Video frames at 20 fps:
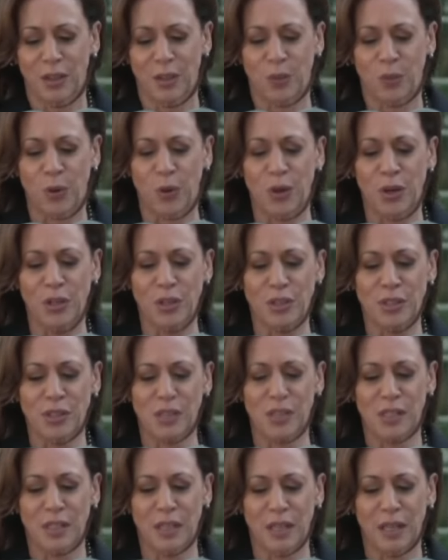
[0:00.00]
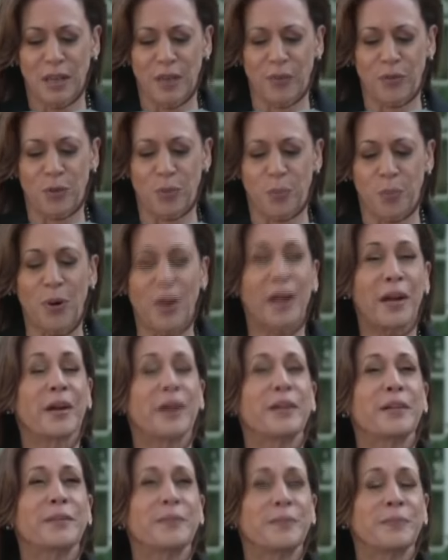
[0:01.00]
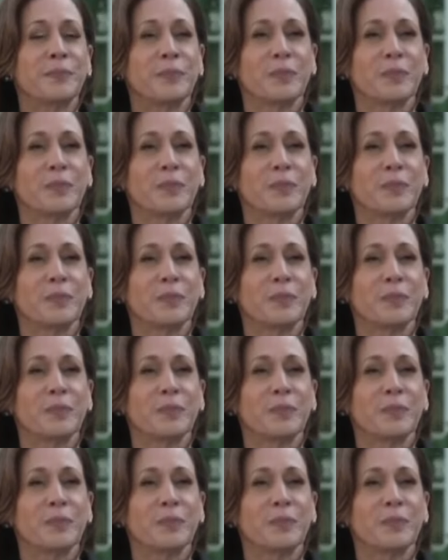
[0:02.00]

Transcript: The words of the prayer